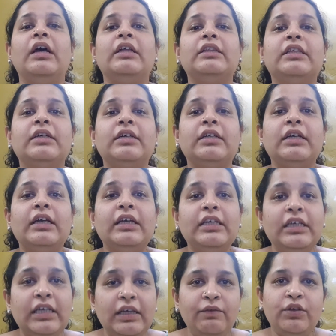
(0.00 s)
the
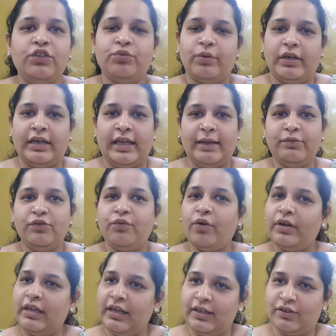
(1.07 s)
individual names
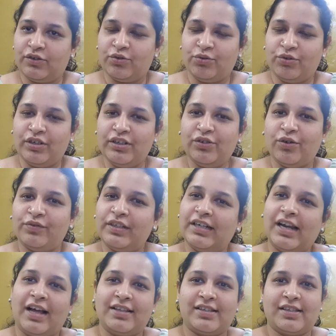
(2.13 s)
for each student of the
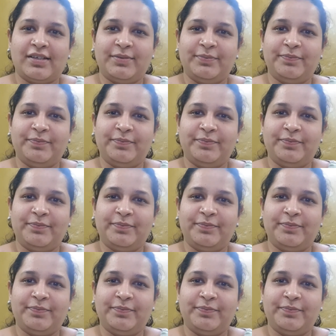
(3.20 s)
class.